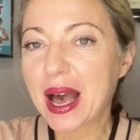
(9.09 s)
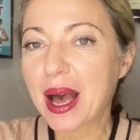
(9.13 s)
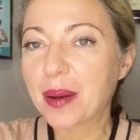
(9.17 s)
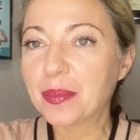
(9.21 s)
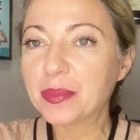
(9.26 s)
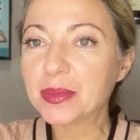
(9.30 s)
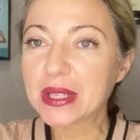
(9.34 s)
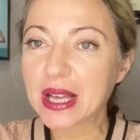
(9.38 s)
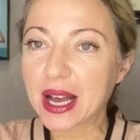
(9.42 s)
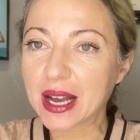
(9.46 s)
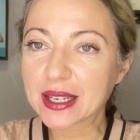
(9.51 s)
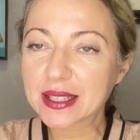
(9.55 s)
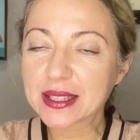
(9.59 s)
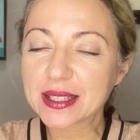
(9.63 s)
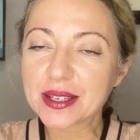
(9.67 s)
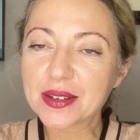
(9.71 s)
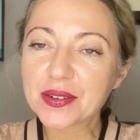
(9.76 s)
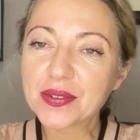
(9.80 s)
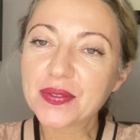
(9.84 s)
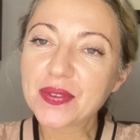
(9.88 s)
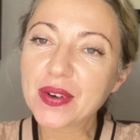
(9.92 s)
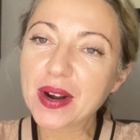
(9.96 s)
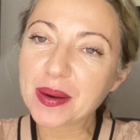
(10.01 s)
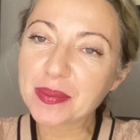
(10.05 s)
I'm
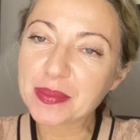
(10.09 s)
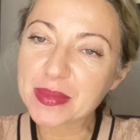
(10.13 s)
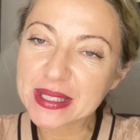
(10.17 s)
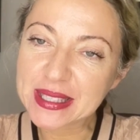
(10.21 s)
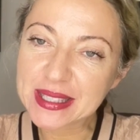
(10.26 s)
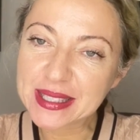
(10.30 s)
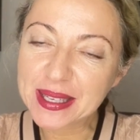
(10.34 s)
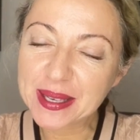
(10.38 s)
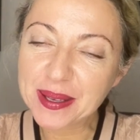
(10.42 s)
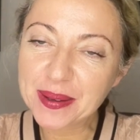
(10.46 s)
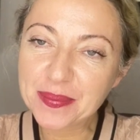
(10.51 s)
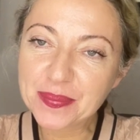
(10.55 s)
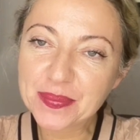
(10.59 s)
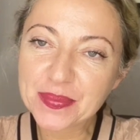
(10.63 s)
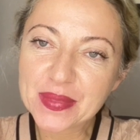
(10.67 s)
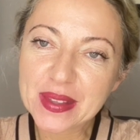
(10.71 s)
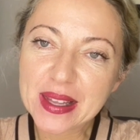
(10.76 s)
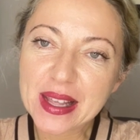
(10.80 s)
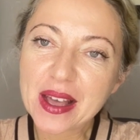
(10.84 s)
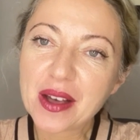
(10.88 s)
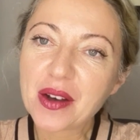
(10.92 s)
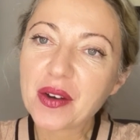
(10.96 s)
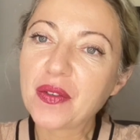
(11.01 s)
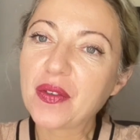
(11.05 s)
Doctor of Pharmacy,
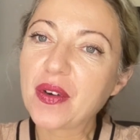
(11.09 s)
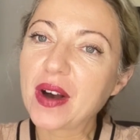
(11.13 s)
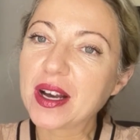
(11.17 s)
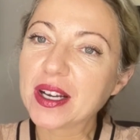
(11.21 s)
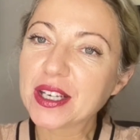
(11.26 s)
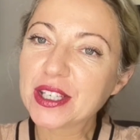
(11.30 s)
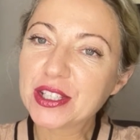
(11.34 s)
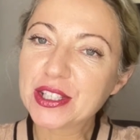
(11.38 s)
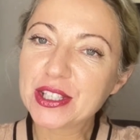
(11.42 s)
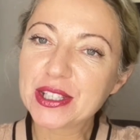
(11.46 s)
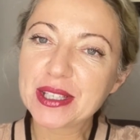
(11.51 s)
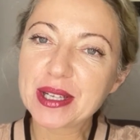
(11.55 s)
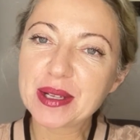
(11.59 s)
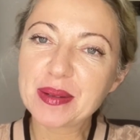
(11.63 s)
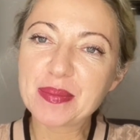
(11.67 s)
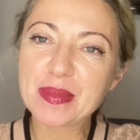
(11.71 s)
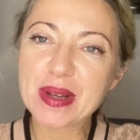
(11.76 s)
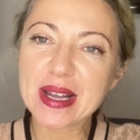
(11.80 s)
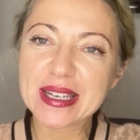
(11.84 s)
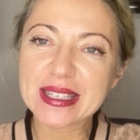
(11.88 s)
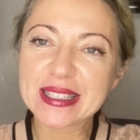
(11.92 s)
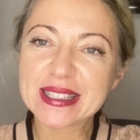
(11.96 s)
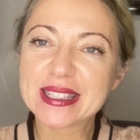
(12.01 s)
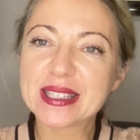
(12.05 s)
Functional
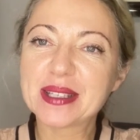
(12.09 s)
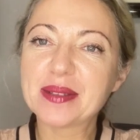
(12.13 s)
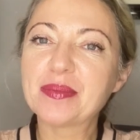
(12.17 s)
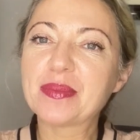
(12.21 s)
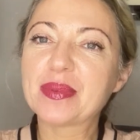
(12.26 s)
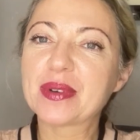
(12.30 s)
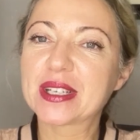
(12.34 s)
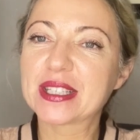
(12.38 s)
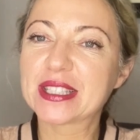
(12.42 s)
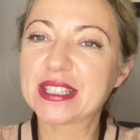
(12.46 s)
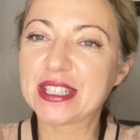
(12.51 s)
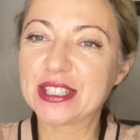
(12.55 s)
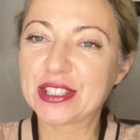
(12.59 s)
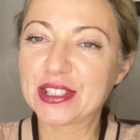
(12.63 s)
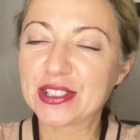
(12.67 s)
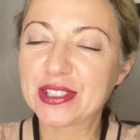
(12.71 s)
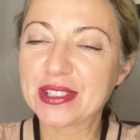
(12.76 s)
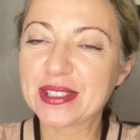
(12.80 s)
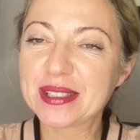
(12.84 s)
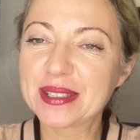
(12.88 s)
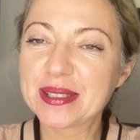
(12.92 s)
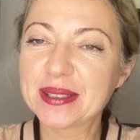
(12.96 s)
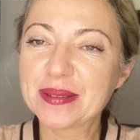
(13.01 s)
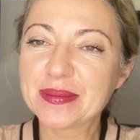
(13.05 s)
Medicine
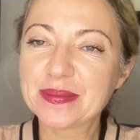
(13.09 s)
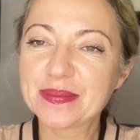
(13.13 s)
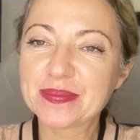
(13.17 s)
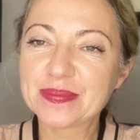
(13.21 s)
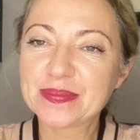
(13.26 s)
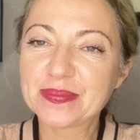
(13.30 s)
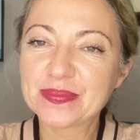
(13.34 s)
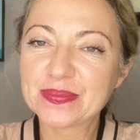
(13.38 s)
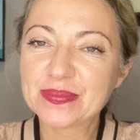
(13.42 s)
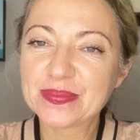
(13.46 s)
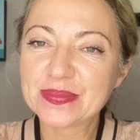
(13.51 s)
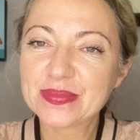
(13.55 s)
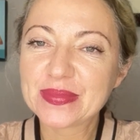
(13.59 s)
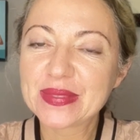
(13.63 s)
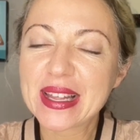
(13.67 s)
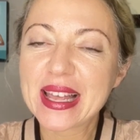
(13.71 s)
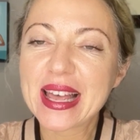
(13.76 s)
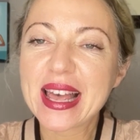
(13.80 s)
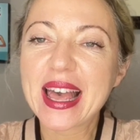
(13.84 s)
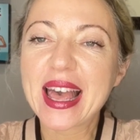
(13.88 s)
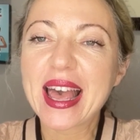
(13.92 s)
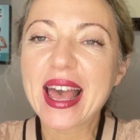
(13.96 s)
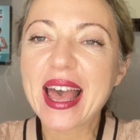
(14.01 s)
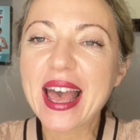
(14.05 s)
Practitioner,
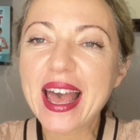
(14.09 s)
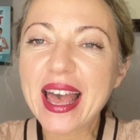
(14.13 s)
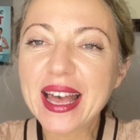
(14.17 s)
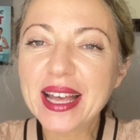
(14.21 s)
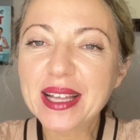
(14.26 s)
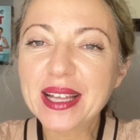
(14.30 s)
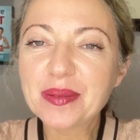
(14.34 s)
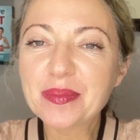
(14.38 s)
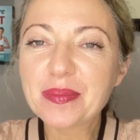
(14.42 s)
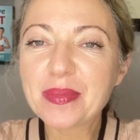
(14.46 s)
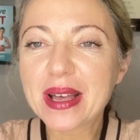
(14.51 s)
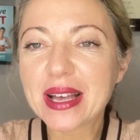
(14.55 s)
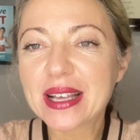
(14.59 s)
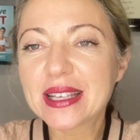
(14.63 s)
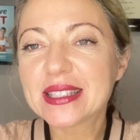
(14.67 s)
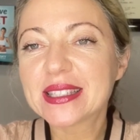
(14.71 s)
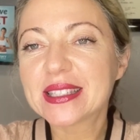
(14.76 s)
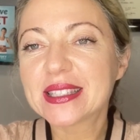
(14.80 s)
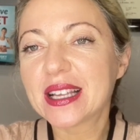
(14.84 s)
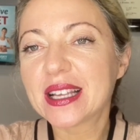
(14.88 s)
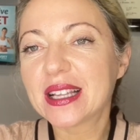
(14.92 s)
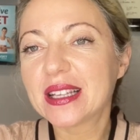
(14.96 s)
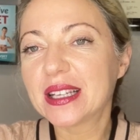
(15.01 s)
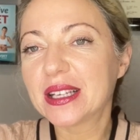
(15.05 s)
and
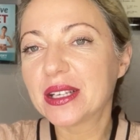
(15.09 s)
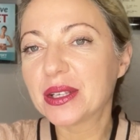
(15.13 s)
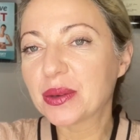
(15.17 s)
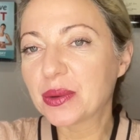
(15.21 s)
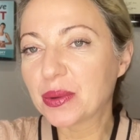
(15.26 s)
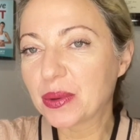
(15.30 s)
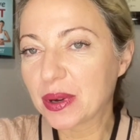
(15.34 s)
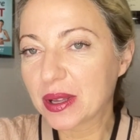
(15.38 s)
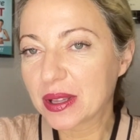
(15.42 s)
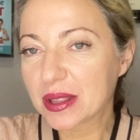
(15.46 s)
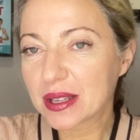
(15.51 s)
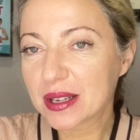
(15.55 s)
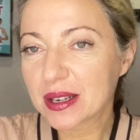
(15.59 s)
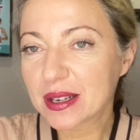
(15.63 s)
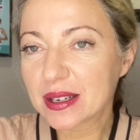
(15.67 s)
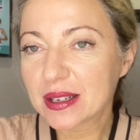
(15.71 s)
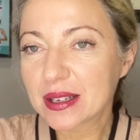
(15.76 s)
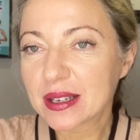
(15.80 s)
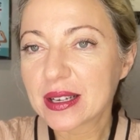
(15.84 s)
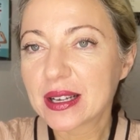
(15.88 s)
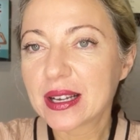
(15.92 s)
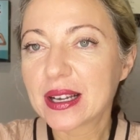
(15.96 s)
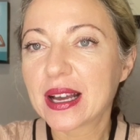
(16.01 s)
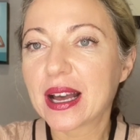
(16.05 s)
best-selling
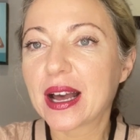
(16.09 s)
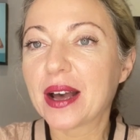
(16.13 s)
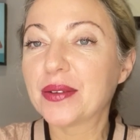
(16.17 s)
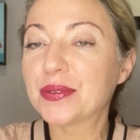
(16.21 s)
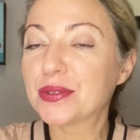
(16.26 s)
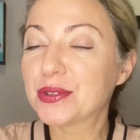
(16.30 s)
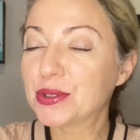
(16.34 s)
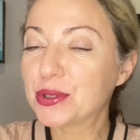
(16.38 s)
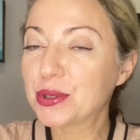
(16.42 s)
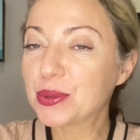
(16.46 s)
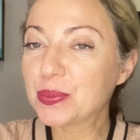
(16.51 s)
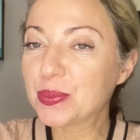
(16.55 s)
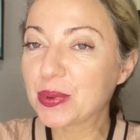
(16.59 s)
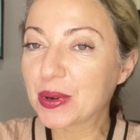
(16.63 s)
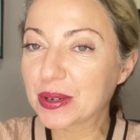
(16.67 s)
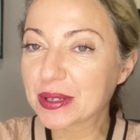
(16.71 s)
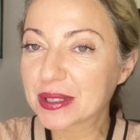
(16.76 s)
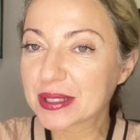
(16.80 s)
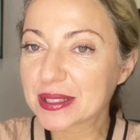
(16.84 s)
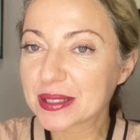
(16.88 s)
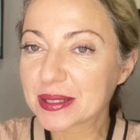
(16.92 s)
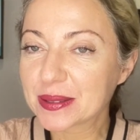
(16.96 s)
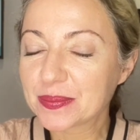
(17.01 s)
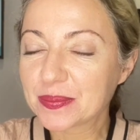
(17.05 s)
author of two
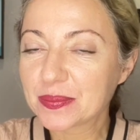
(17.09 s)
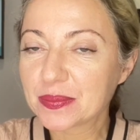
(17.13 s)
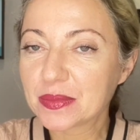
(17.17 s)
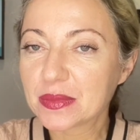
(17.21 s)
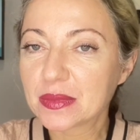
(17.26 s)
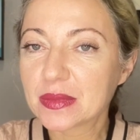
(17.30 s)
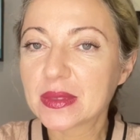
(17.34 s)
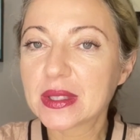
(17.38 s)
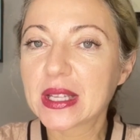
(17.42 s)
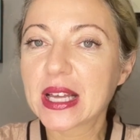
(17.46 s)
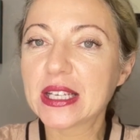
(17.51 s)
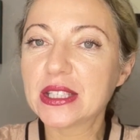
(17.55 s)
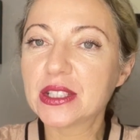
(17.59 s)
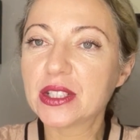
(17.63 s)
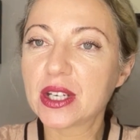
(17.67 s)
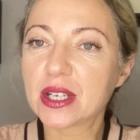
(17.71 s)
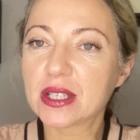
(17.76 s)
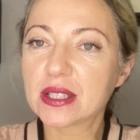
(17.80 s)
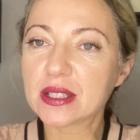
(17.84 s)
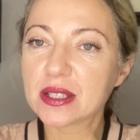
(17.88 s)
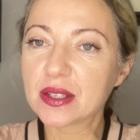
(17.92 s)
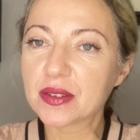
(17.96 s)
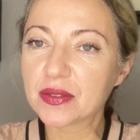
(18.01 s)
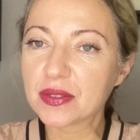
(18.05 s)
books,
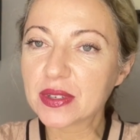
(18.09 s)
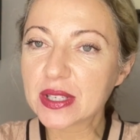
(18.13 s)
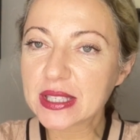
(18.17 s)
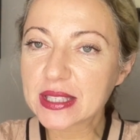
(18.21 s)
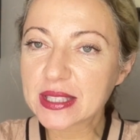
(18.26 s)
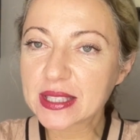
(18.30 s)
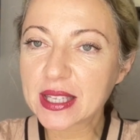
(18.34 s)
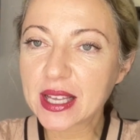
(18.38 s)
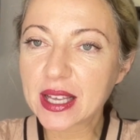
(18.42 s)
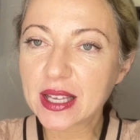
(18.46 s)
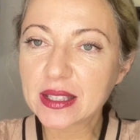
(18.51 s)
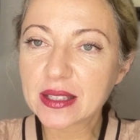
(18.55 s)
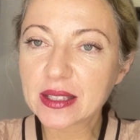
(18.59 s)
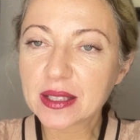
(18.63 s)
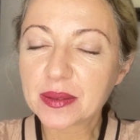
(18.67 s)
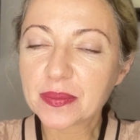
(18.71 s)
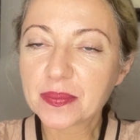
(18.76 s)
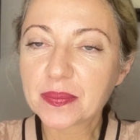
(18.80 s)
Digestive Reset